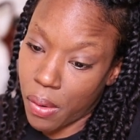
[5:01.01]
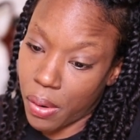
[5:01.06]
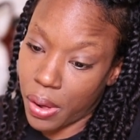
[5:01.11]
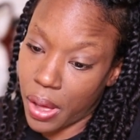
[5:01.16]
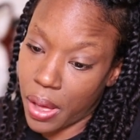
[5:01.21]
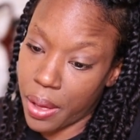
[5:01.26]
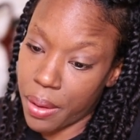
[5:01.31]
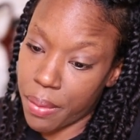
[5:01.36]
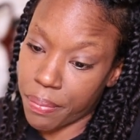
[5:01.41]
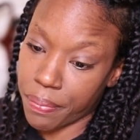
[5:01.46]

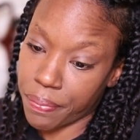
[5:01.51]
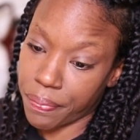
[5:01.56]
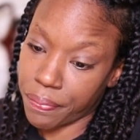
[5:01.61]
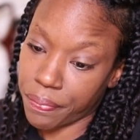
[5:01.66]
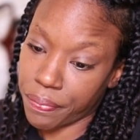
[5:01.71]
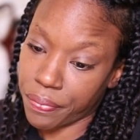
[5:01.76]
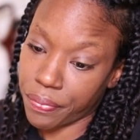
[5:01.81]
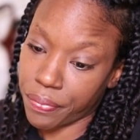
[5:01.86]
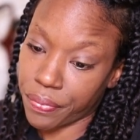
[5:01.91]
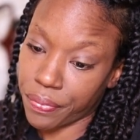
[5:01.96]
Okay,
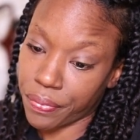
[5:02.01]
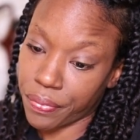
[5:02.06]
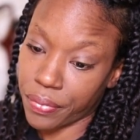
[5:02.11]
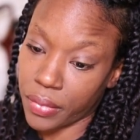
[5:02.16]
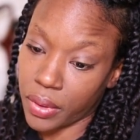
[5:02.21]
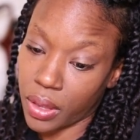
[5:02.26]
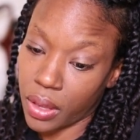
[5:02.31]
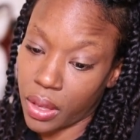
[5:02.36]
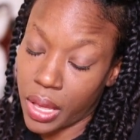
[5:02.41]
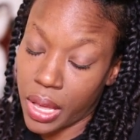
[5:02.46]

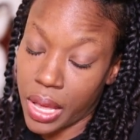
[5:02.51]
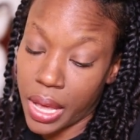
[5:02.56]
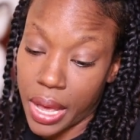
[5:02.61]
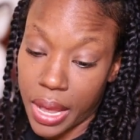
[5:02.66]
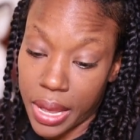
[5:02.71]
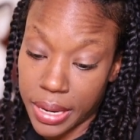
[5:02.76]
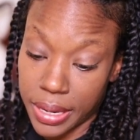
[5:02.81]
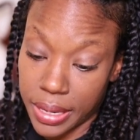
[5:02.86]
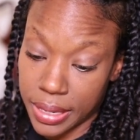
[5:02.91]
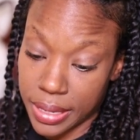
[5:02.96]

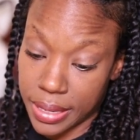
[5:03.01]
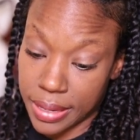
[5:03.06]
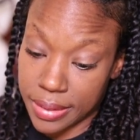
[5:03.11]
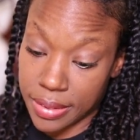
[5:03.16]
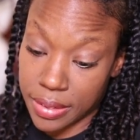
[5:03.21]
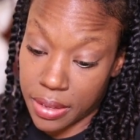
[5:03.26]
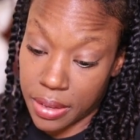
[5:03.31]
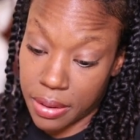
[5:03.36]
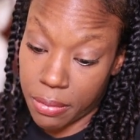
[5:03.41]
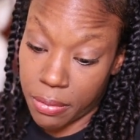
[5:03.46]
I need to get
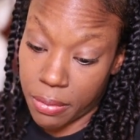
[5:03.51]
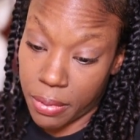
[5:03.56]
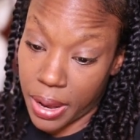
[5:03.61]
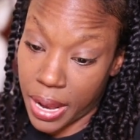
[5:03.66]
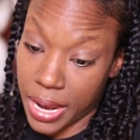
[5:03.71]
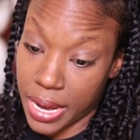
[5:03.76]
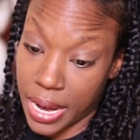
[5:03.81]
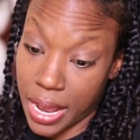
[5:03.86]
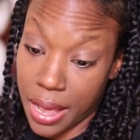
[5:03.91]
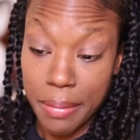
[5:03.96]
some
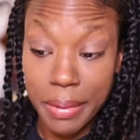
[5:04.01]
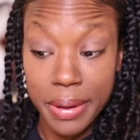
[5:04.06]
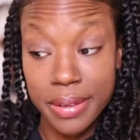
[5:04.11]
right now